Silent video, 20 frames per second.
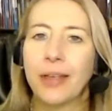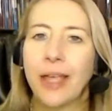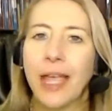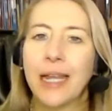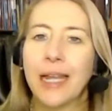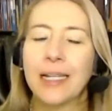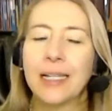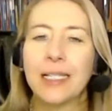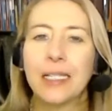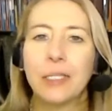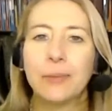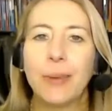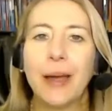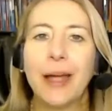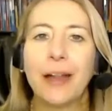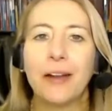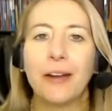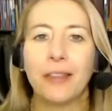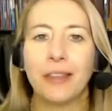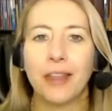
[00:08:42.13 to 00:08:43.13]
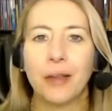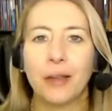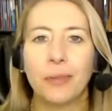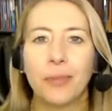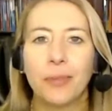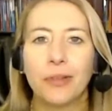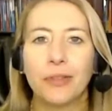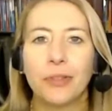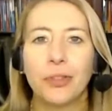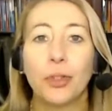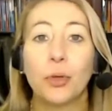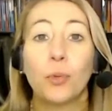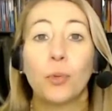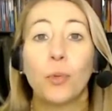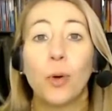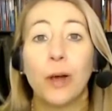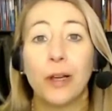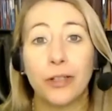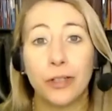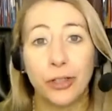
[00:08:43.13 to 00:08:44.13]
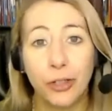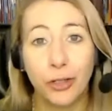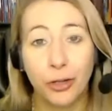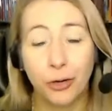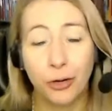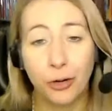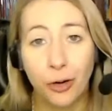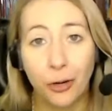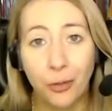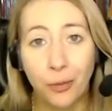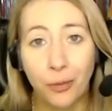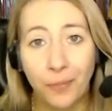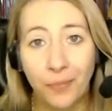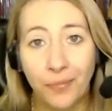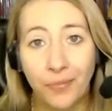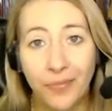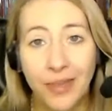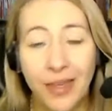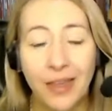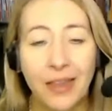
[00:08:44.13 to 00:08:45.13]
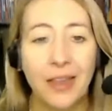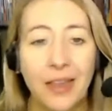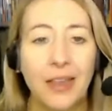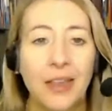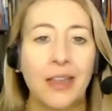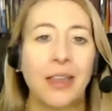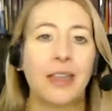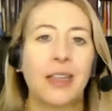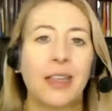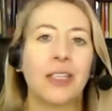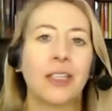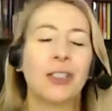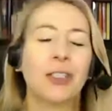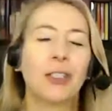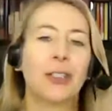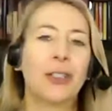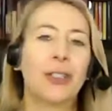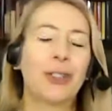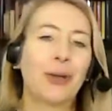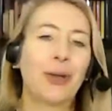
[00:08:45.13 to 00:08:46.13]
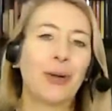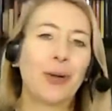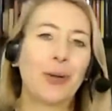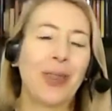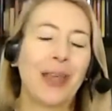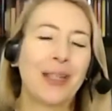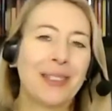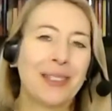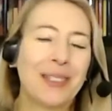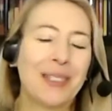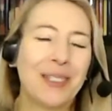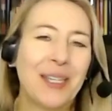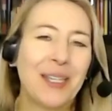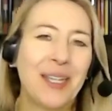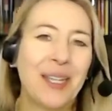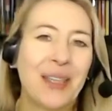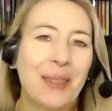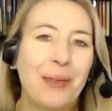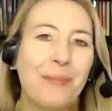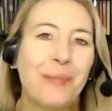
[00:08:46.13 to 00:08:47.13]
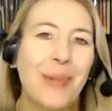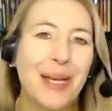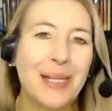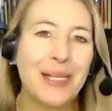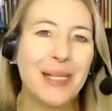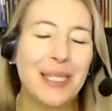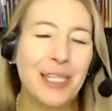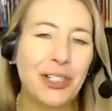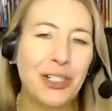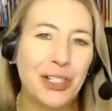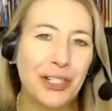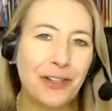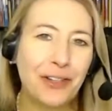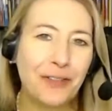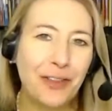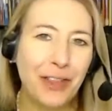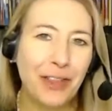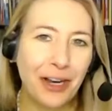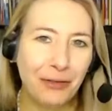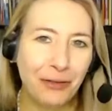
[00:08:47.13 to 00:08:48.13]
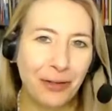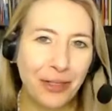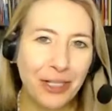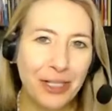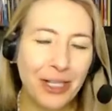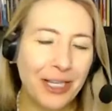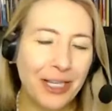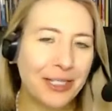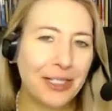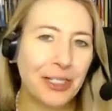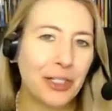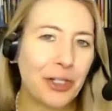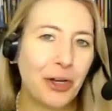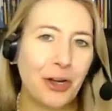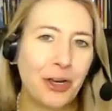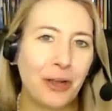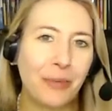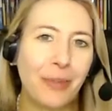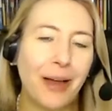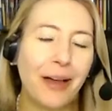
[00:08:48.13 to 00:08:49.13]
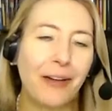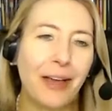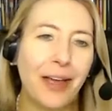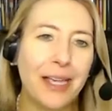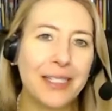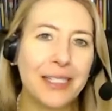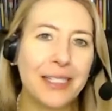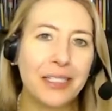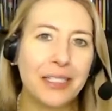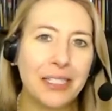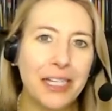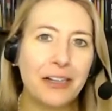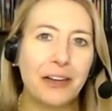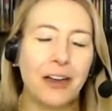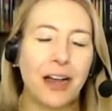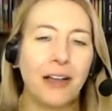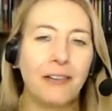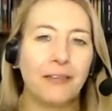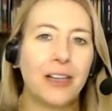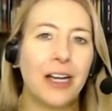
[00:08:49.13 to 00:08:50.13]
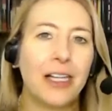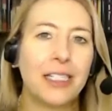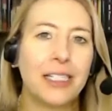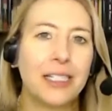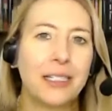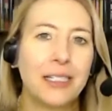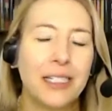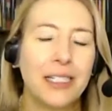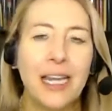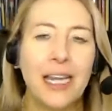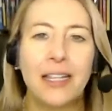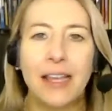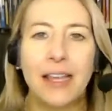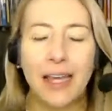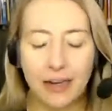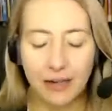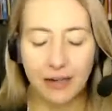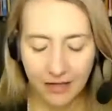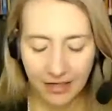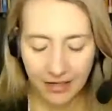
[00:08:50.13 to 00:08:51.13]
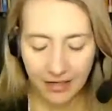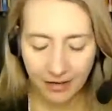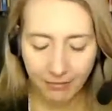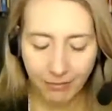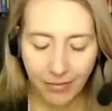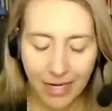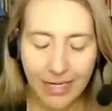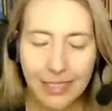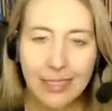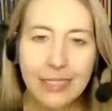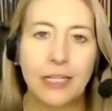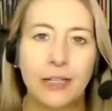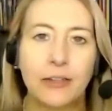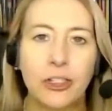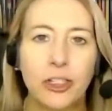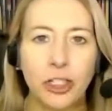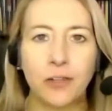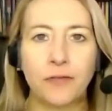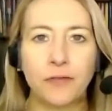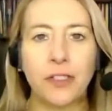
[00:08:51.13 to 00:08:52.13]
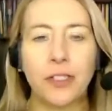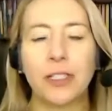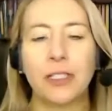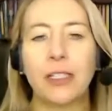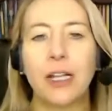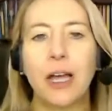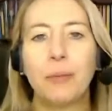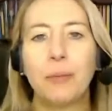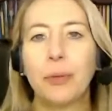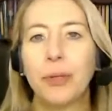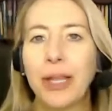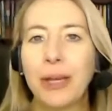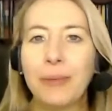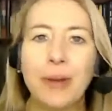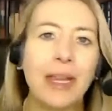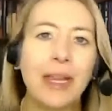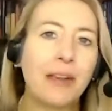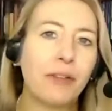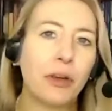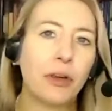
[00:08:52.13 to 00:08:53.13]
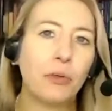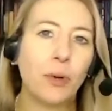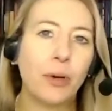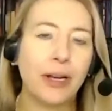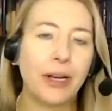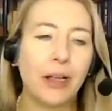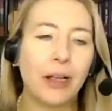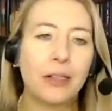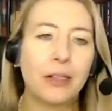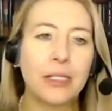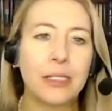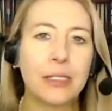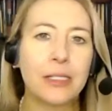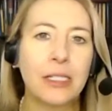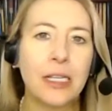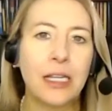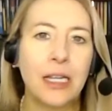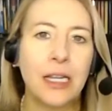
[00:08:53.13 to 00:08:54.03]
and inspire them to want to grow. So that's the mindset shift that I really like to talk about. As a leader, I've got to take that mindset shift to stop blaming everyone else